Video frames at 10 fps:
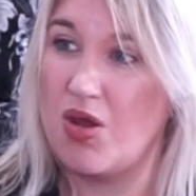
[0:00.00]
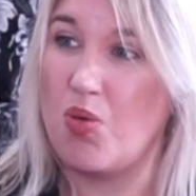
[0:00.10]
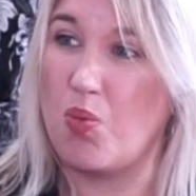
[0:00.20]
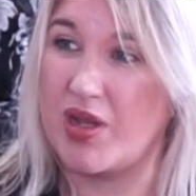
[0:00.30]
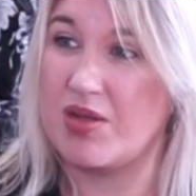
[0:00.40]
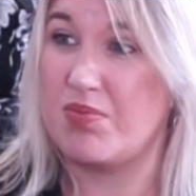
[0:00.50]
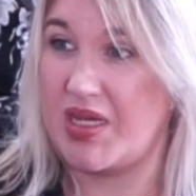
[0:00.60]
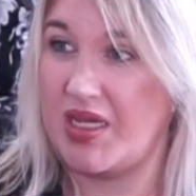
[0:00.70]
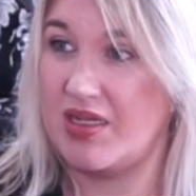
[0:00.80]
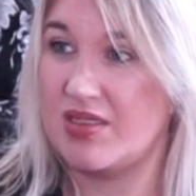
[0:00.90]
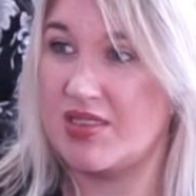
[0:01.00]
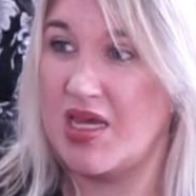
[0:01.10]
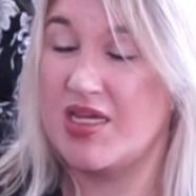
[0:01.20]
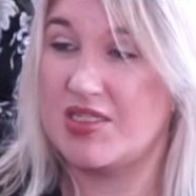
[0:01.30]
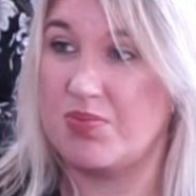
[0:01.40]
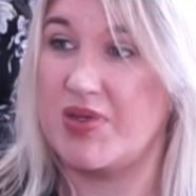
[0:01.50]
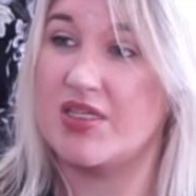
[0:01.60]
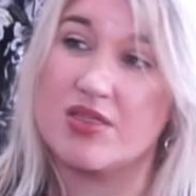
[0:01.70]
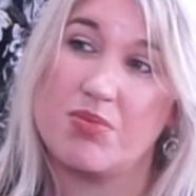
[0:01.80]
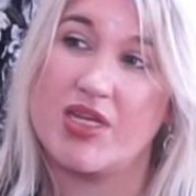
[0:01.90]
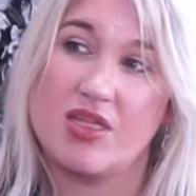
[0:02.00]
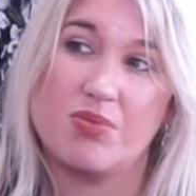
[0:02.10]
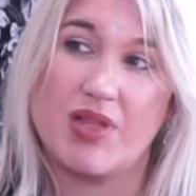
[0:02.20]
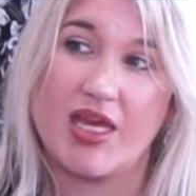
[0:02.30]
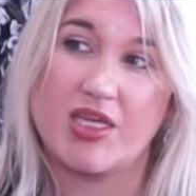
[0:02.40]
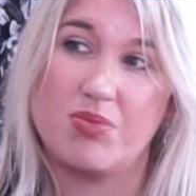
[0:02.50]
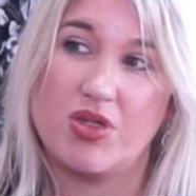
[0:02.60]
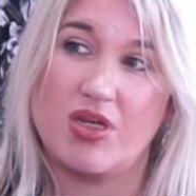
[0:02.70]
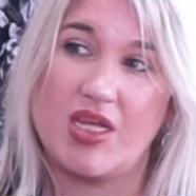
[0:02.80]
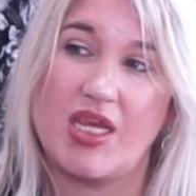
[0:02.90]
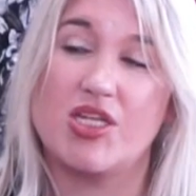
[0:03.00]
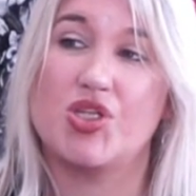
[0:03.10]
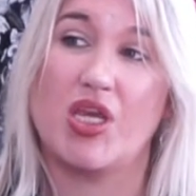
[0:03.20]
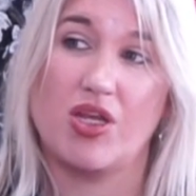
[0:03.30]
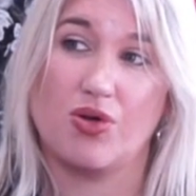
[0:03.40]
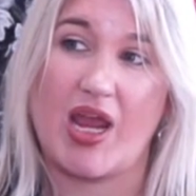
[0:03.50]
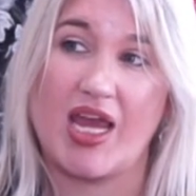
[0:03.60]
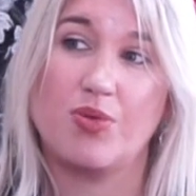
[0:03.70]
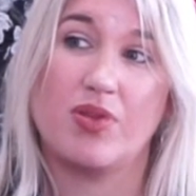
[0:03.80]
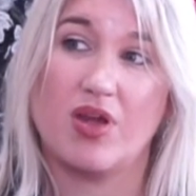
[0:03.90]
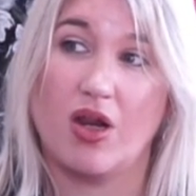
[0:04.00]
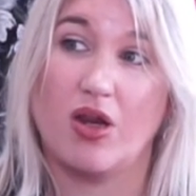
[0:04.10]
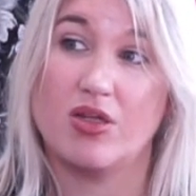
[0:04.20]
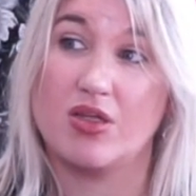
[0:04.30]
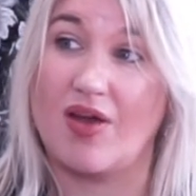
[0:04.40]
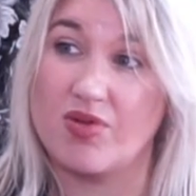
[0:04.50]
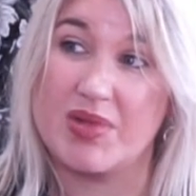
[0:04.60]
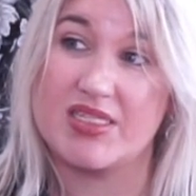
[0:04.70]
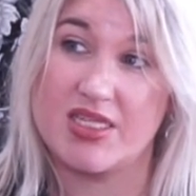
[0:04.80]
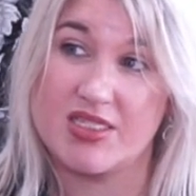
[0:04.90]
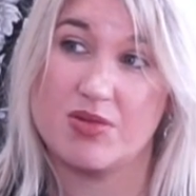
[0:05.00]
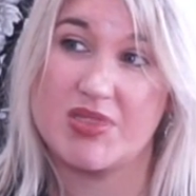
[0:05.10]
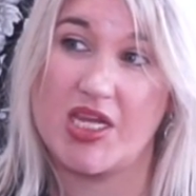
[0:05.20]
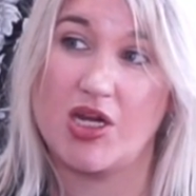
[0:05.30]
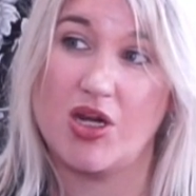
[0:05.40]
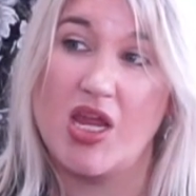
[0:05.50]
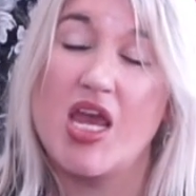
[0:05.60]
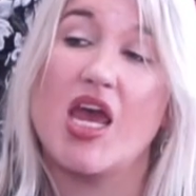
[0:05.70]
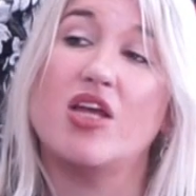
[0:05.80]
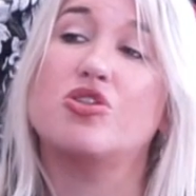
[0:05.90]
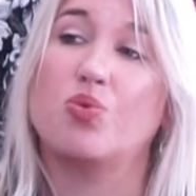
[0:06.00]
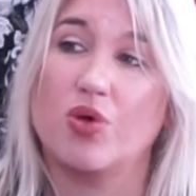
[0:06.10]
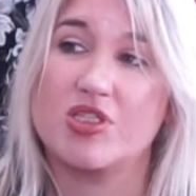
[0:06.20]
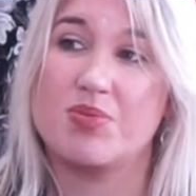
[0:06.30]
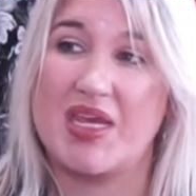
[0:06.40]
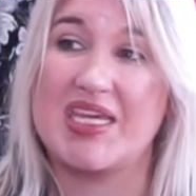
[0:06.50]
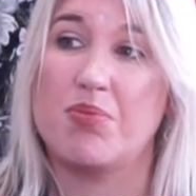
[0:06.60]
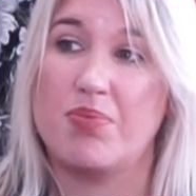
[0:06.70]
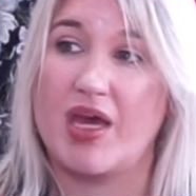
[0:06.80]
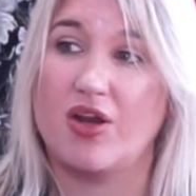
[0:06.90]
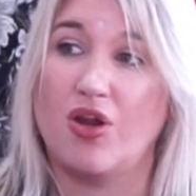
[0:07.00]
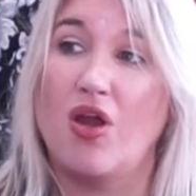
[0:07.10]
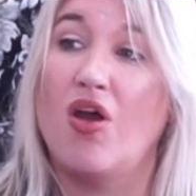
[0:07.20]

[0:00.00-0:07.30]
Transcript: what it means to be somebody in the black community and to interact with our government systems here and to work to make it better